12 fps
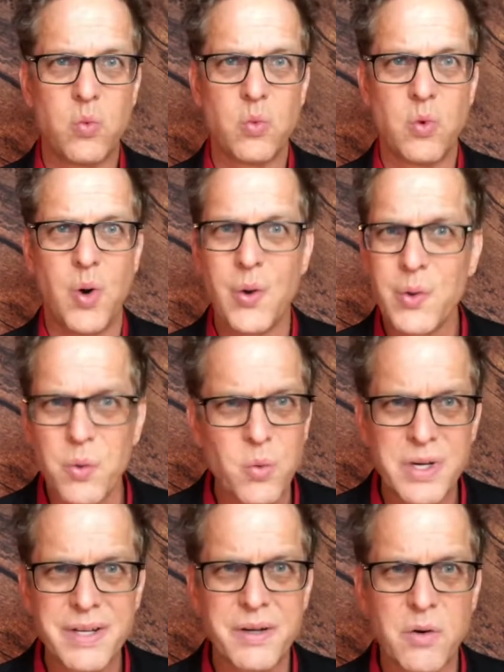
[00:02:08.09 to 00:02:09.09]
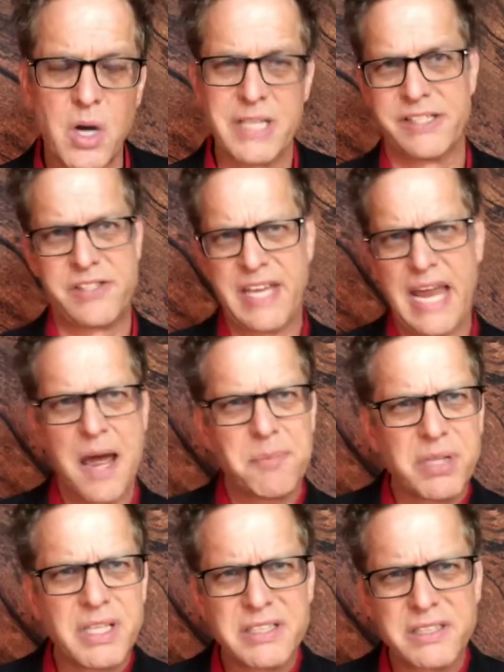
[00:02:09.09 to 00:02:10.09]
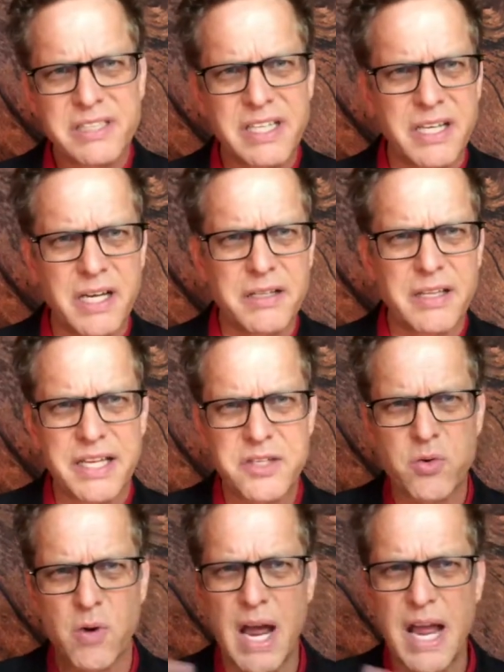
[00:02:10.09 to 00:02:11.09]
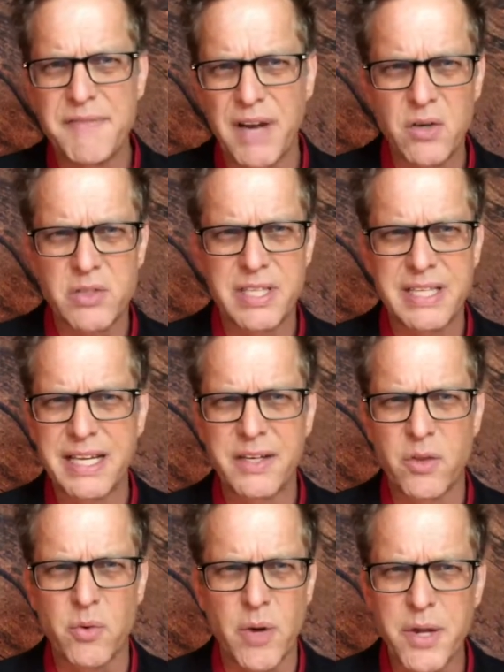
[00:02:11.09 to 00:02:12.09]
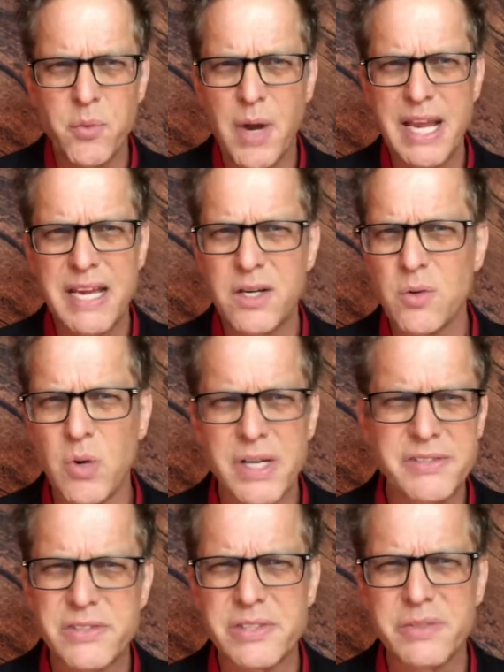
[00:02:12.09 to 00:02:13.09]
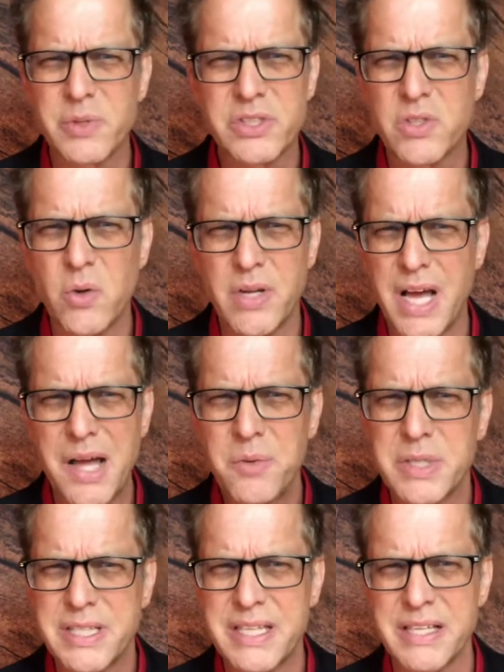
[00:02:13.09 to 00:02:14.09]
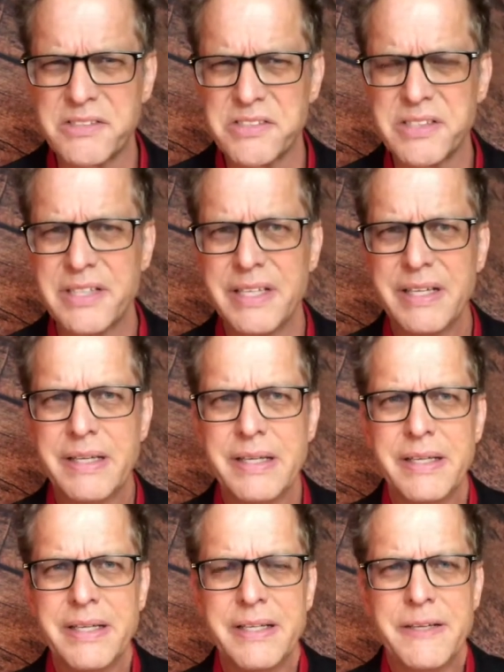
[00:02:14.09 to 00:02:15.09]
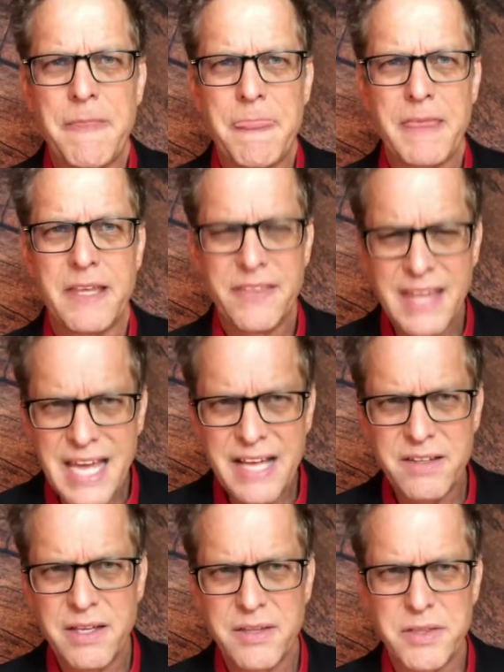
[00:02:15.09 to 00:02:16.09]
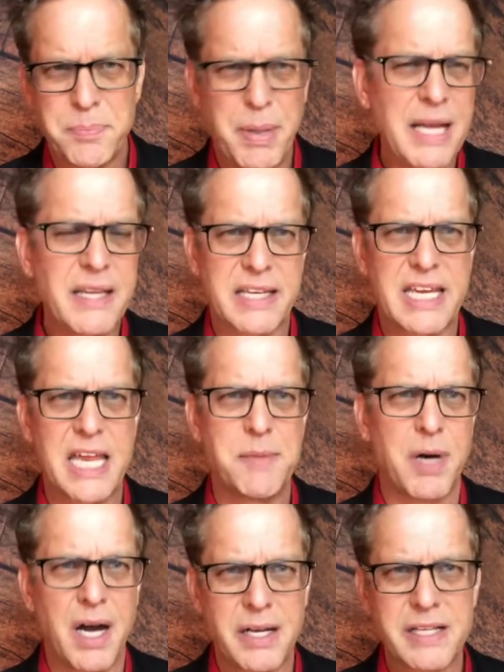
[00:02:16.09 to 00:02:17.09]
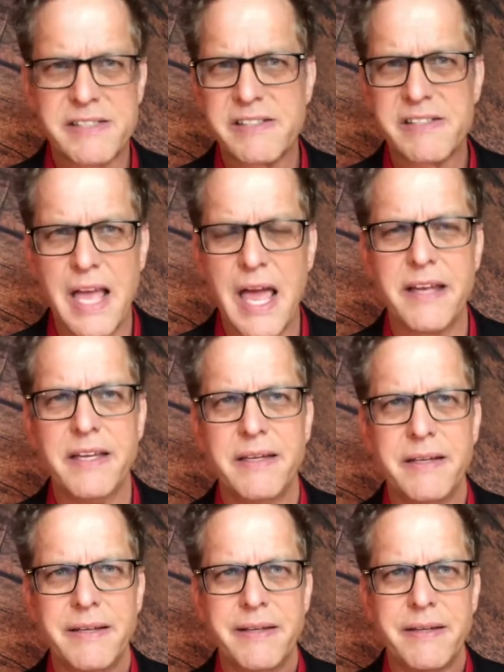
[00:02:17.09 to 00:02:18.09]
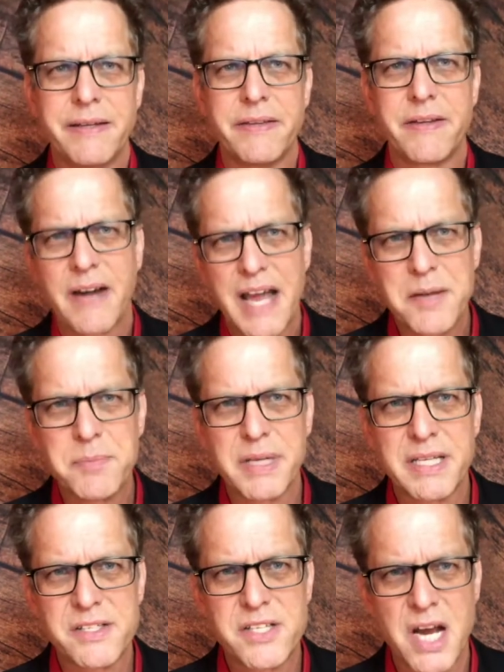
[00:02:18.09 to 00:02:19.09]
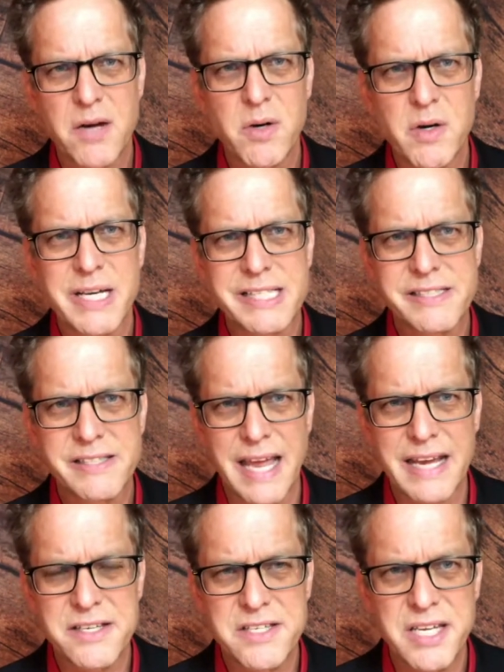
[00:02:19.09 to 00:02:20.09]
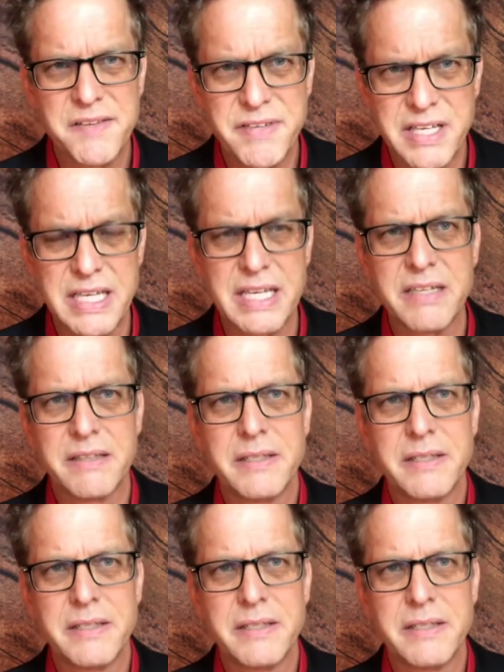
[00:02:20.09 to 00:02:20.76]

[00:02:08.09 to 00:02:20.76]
hold on, what is the ambulance gonna drive out to the end of the runway here? What's going on with this? And then the pilot came on and said there had been terrorist activity